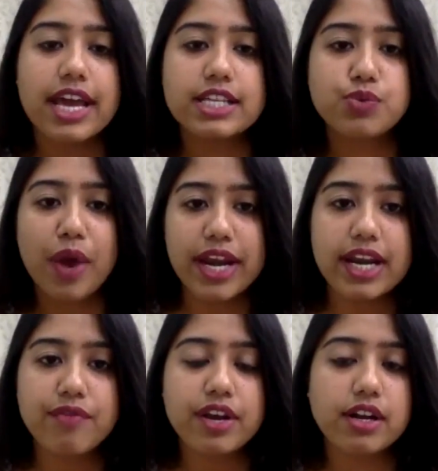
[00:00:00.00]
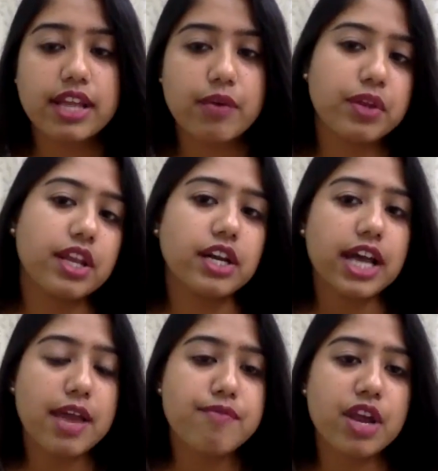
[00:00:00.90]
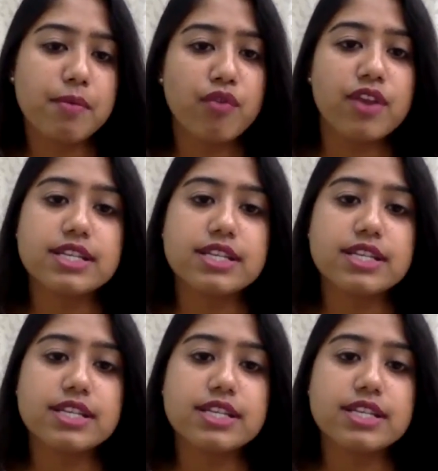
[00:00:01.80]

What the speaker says: it's very difficult that within a time frame of,